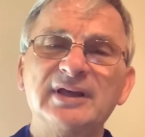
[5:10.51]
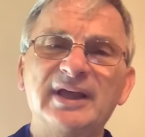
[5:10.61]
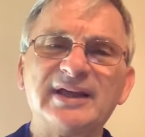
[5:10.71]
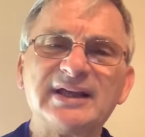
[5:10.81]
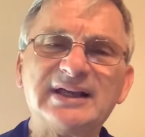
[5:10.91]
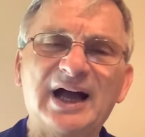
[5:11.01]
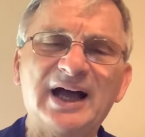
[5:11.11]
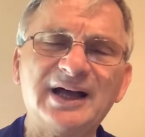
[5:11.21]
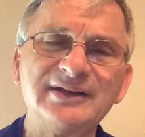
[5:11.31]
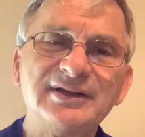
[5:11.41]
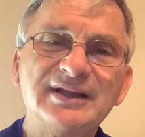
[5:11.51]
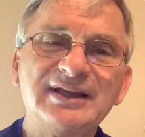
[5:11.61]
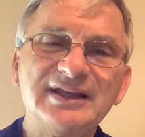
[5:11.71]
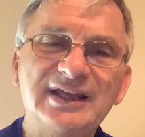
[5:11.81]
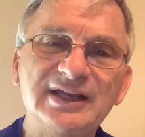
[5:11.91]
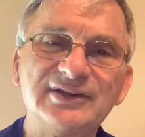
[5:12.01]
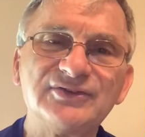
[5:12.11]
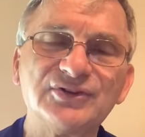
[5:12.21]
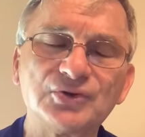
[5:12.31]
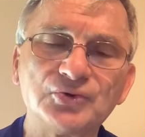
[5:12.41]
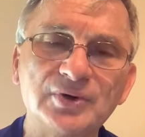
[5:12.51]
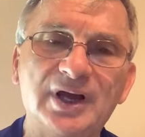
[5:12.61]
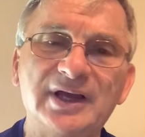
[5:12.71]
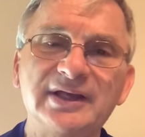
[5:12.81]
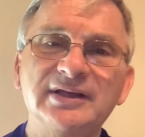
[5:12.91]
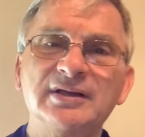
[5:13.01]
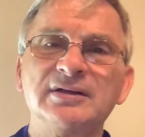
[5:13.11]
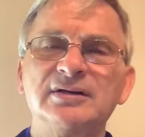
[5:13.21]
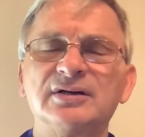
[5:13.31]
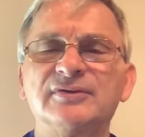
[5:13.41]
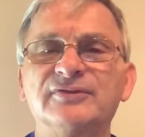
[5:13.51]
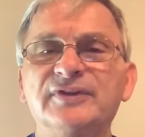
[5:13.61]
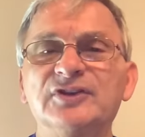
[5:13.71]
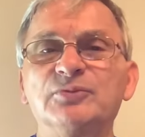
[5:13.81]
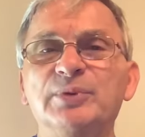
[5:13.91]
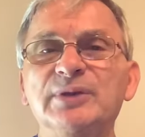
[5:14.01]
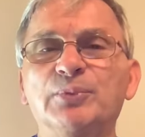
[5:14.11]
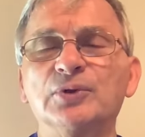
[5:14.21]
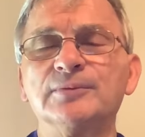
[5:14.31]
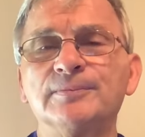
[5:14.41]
And God hears the cry of his people.